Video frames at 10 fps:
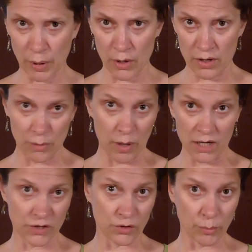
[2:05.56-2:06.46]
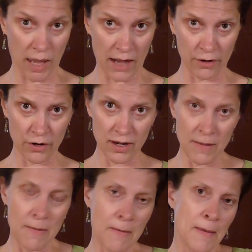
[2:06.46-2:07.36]
part of their postural pattern,
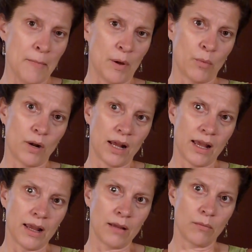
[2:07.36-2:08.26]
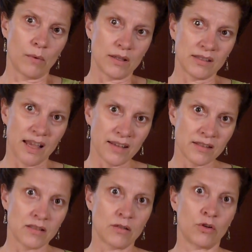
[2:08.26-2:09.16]
but when I
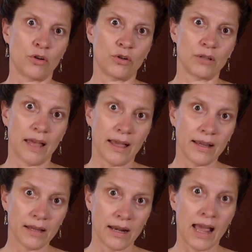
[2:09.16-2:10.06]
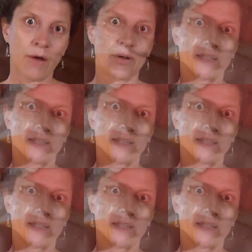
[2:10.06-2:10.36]
assessed her leg and how it